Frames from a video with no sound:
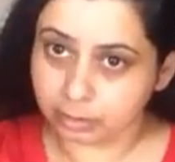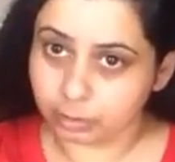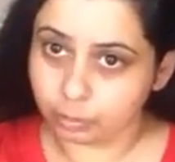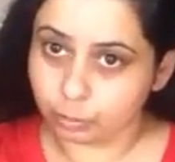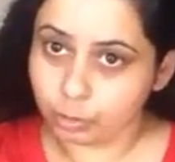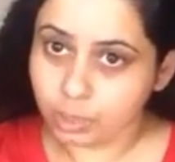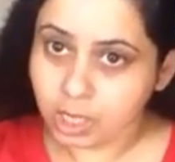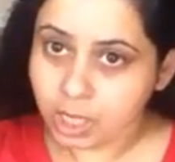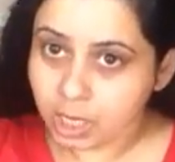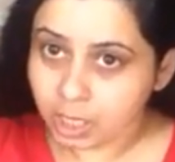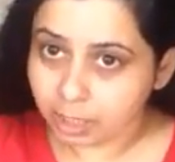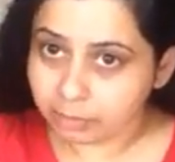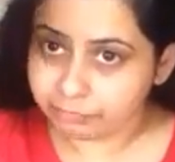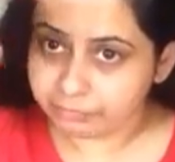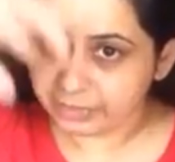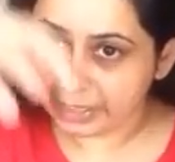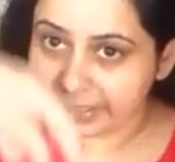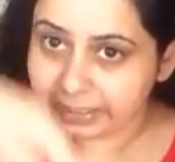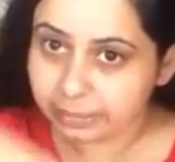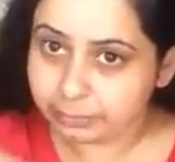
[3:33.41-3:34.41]
now, a
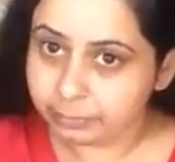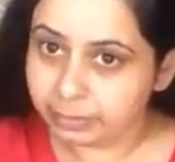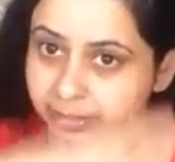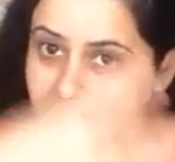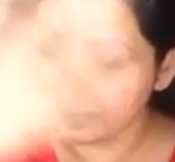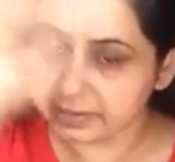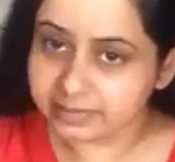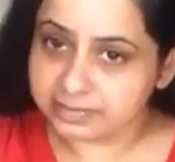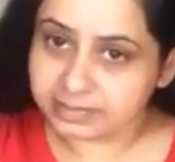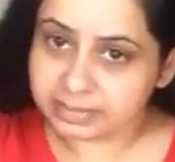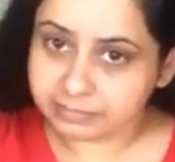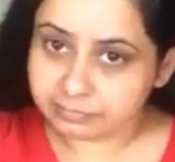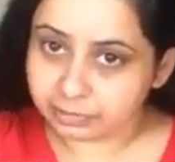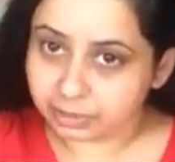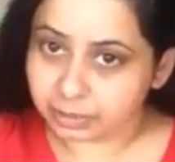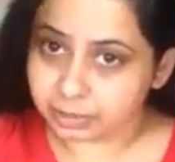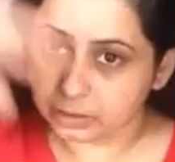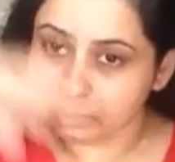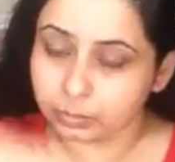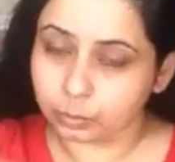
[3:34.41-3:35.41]
very big
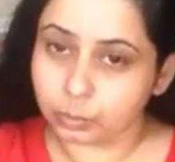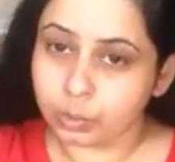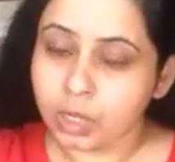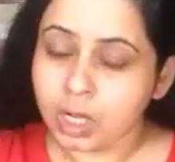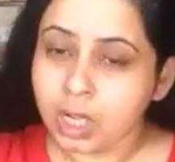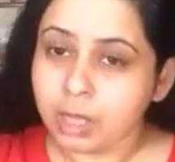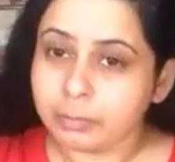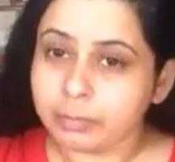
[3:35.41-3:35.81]
receiving, you know,